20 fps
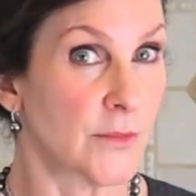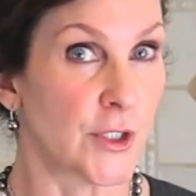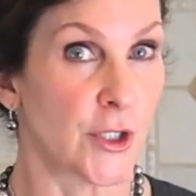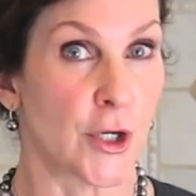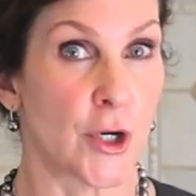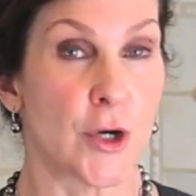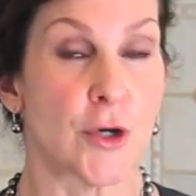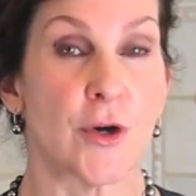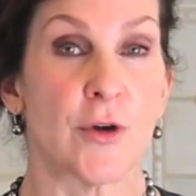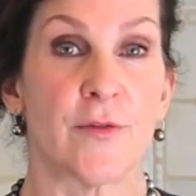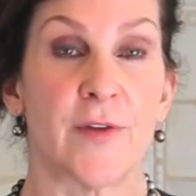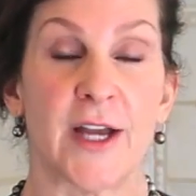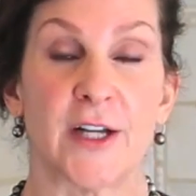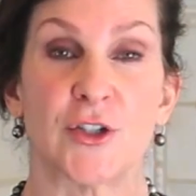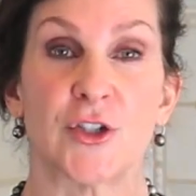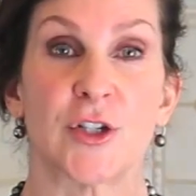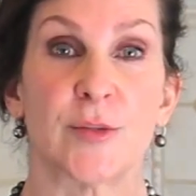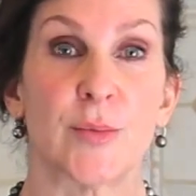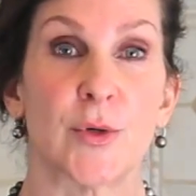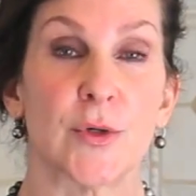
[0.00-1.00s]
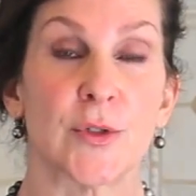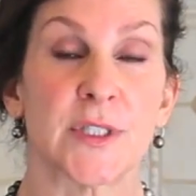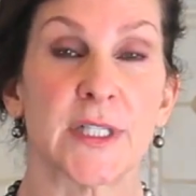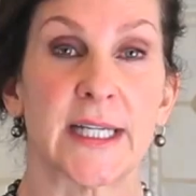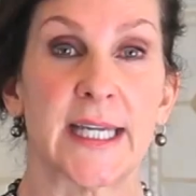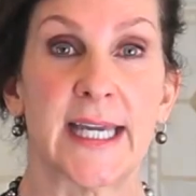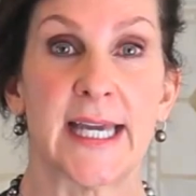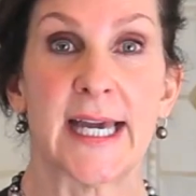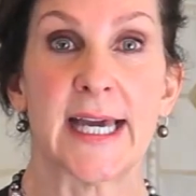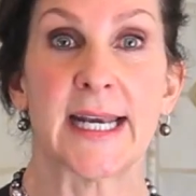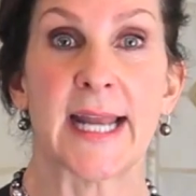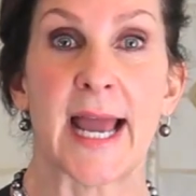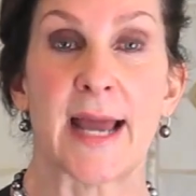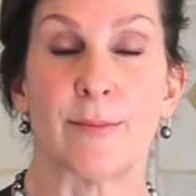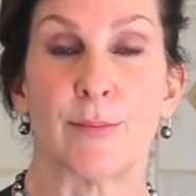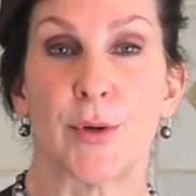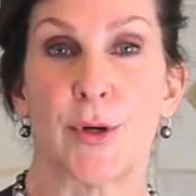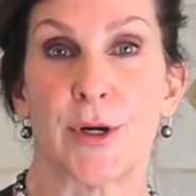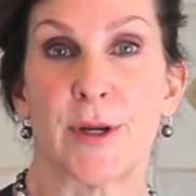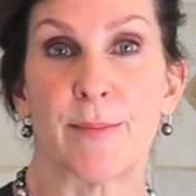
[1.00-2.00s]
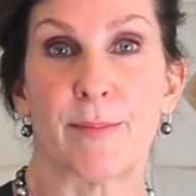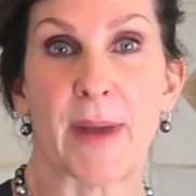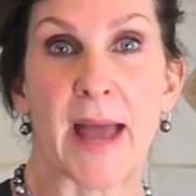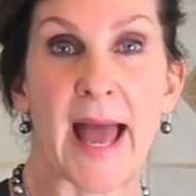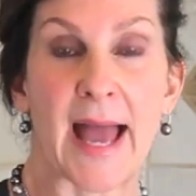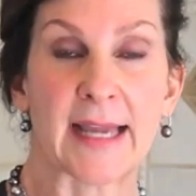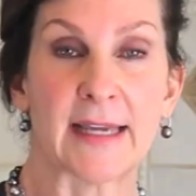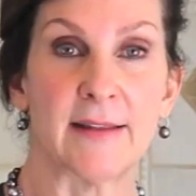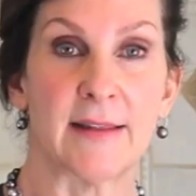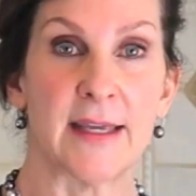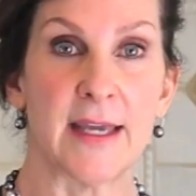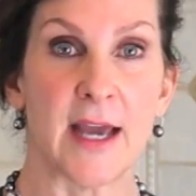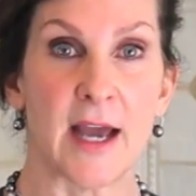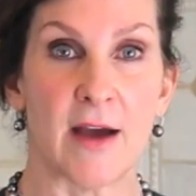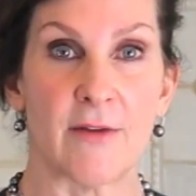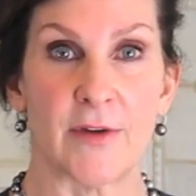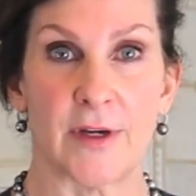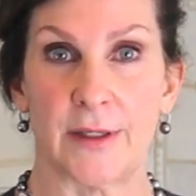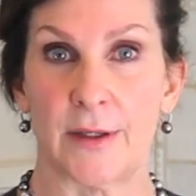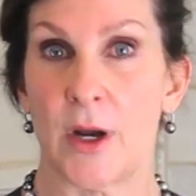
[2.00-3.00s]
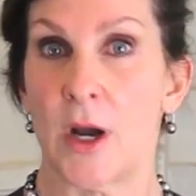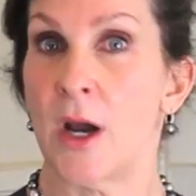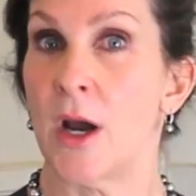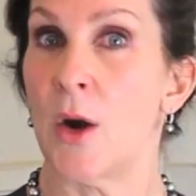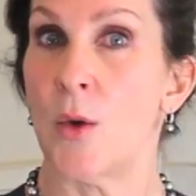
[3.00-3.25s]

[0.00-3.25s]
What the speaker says: turn your vegetables again and put it back in the oven.